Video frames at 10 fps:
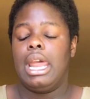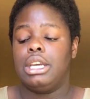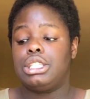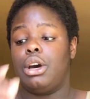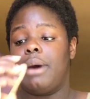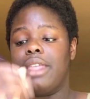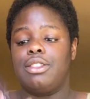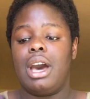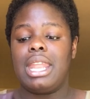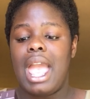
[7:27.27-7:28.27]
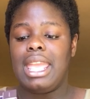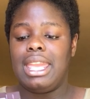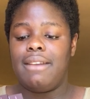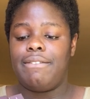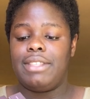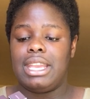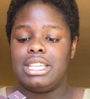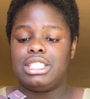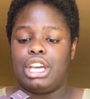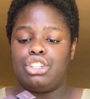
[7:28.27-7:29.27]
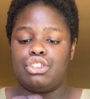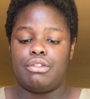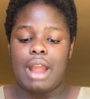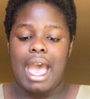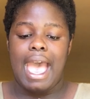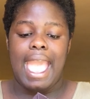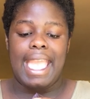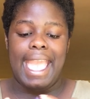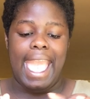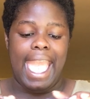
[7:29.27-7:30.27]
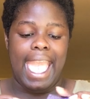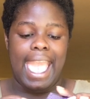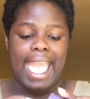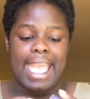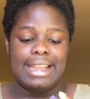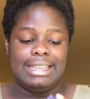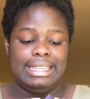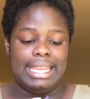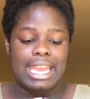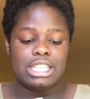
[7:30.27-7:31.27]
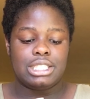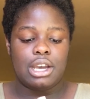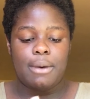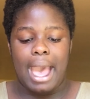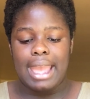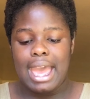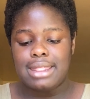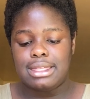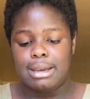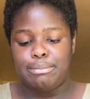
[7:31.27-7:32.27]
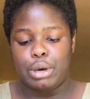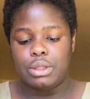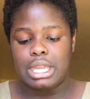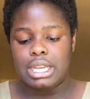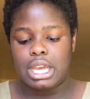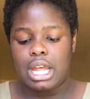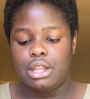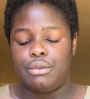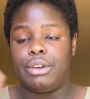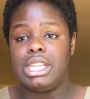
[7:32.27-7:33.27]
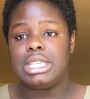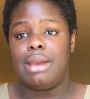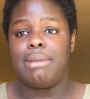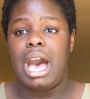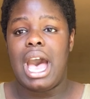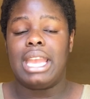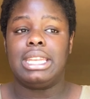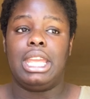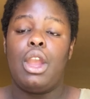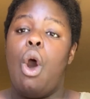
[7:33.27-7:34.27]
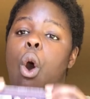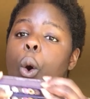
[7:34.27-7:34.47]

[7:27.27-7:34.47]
So I thought I'd give these a try. And yeah, so I got them both in the color Rich and Mahogany.